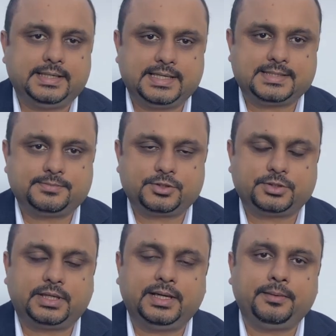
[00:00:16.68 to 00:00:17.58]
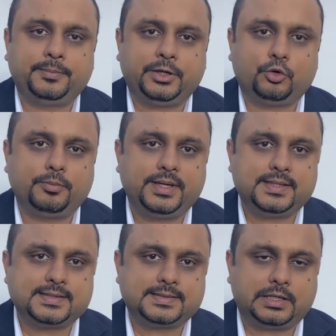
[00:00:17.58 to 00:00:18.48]
Yes, Mr. Tariq, Petromin
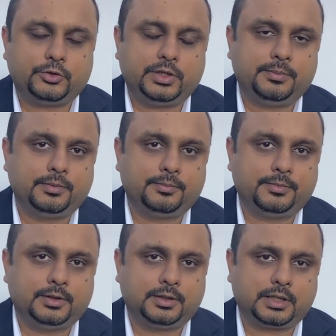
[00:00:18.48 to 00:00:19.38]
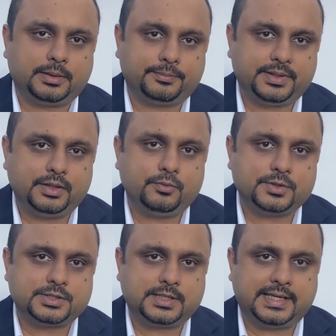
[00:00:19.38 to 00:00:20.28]
is a Saudi company
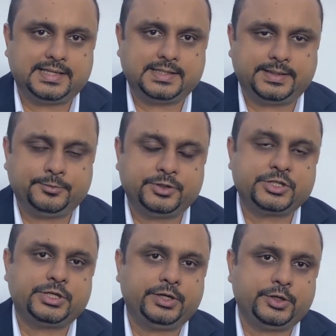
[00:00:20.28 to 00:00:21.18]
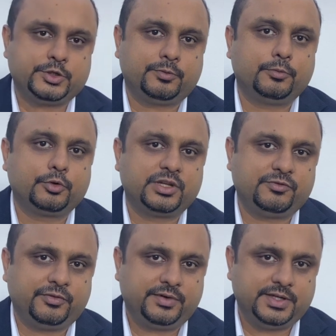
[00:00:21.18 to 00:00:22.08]
which has had rich heritage of more than
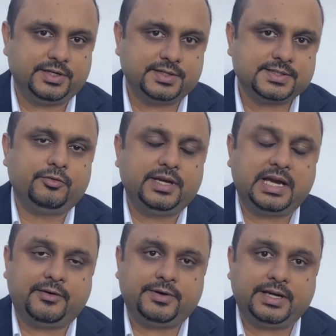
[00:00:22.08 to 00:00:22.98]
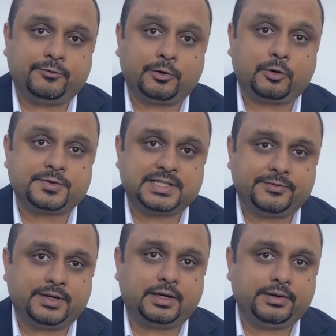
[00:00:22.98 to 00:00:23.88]
50 years. We have a network of
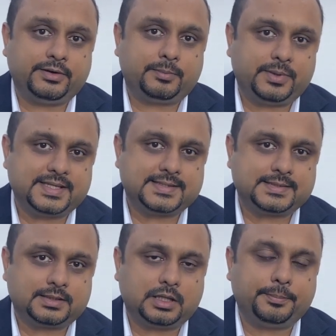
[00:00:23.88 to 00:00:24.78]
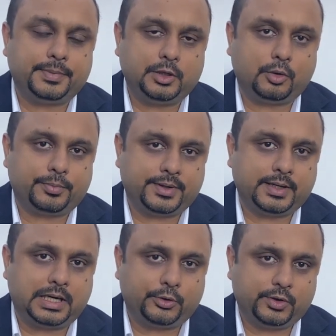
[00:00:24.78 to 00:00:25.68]
700 plus company
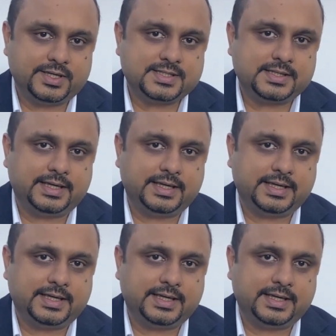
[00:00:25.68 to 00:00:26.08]
operated outlets